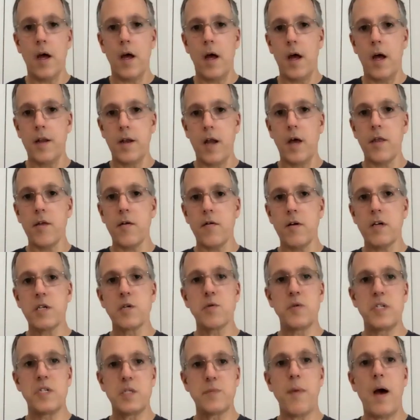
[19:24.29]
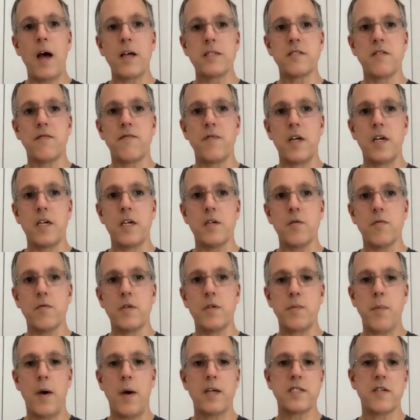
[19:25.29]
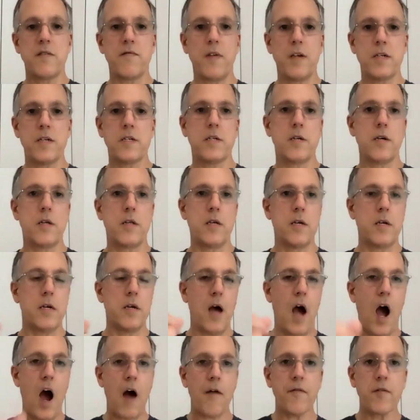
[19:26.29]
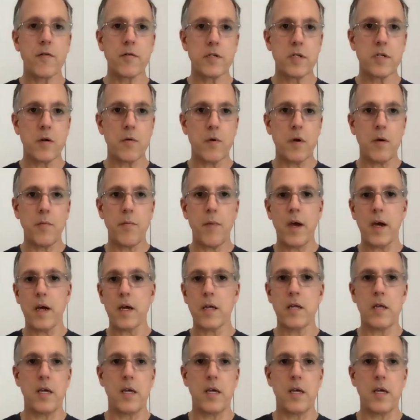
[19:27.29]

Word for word: Another is responsiveness to the offers that we make,